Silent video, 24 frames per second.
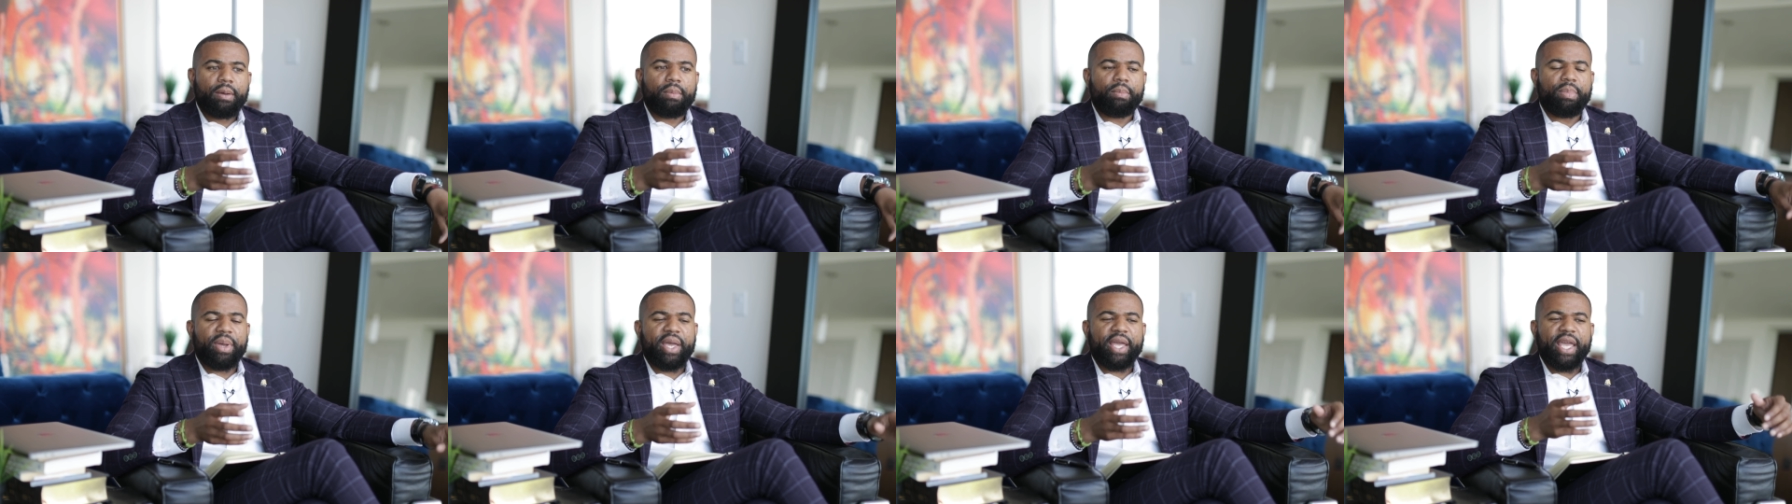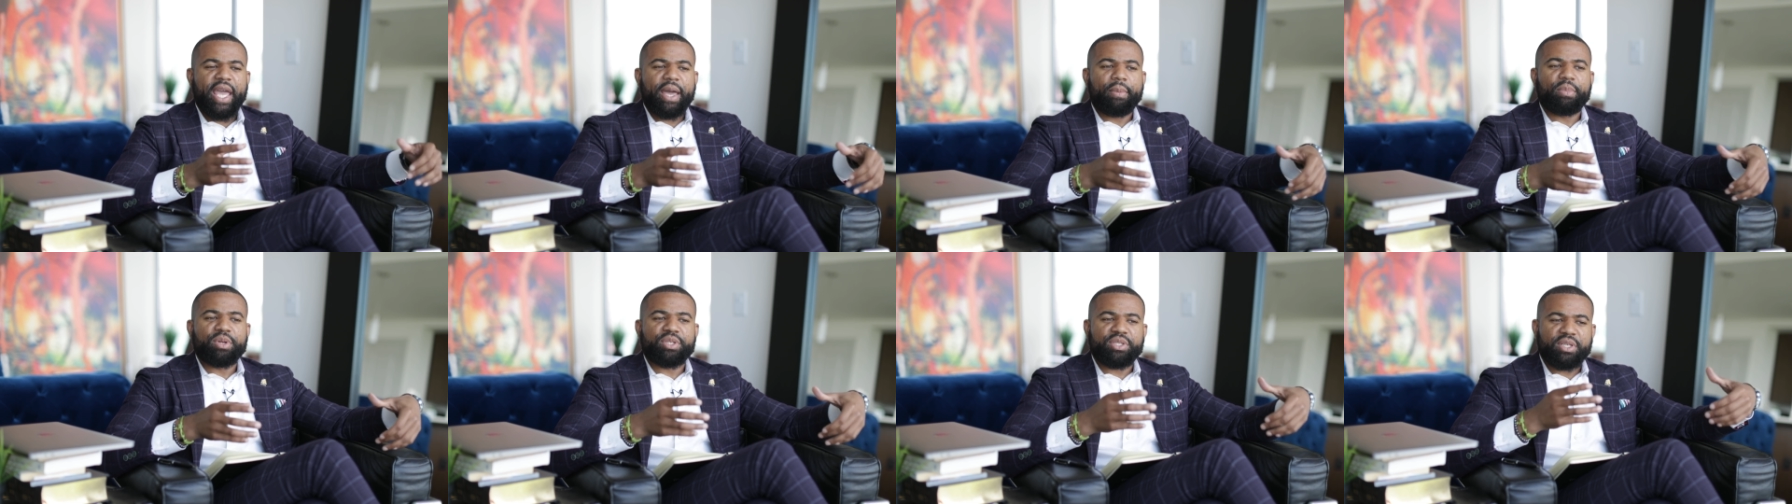being
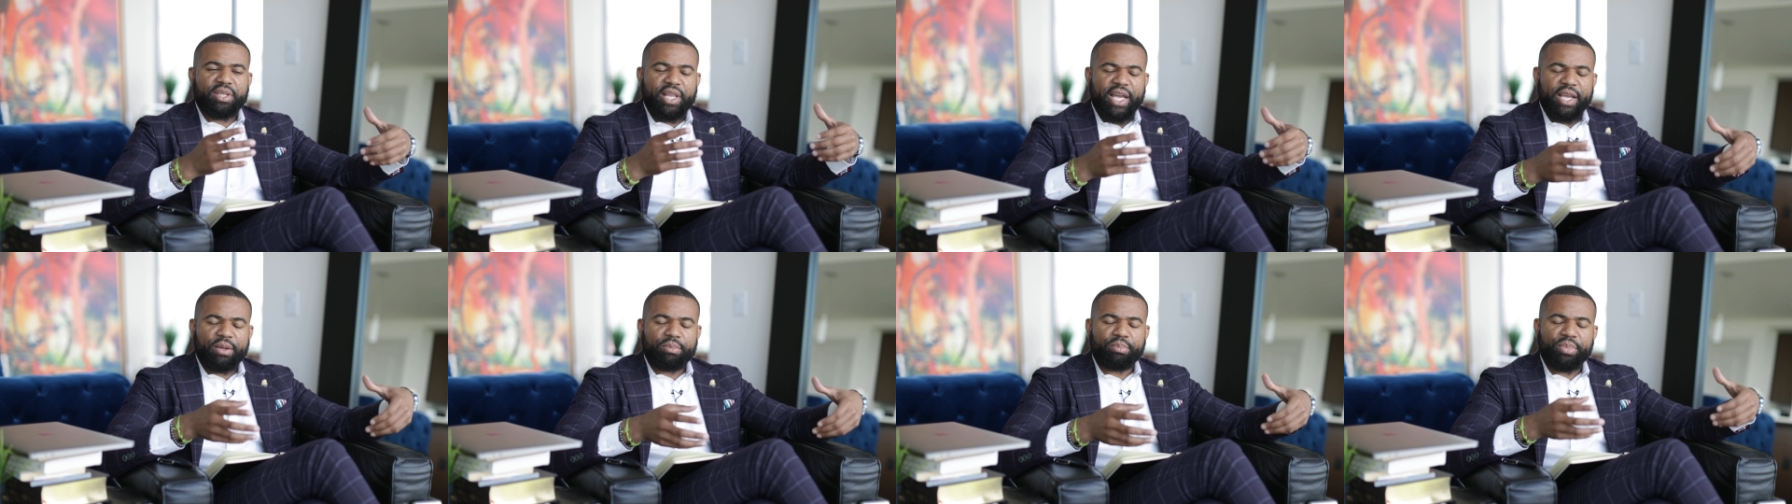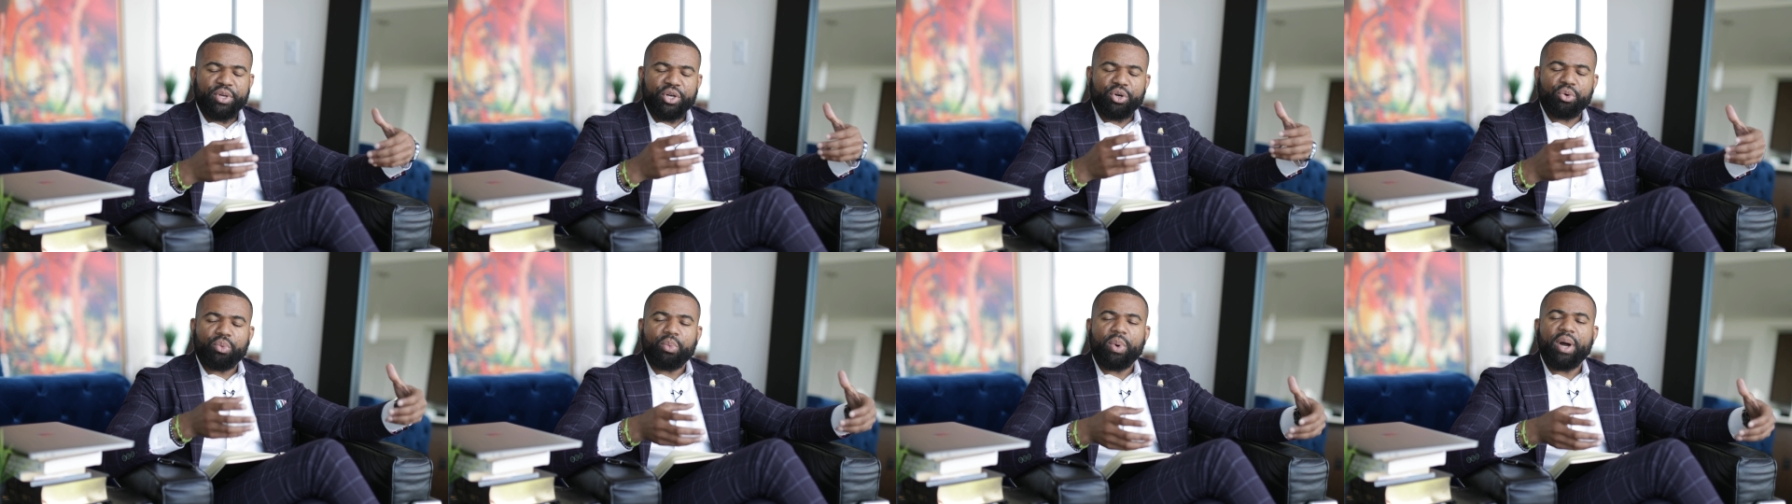able to like
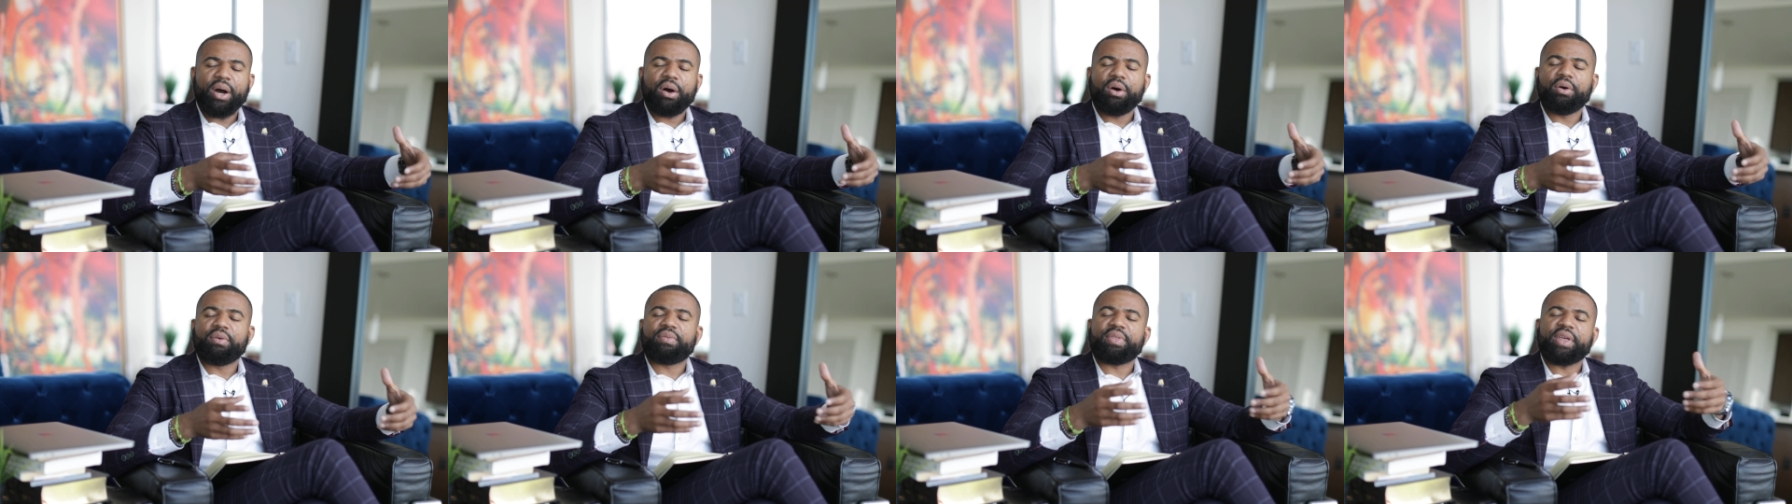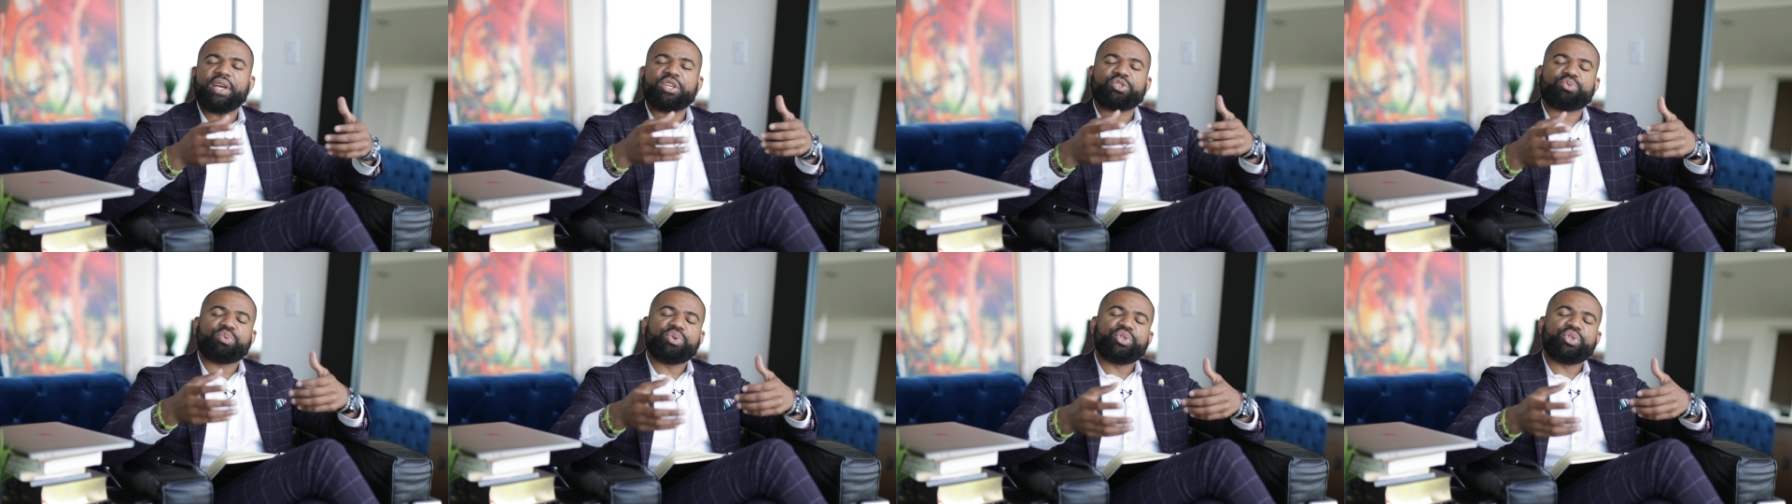build wealth is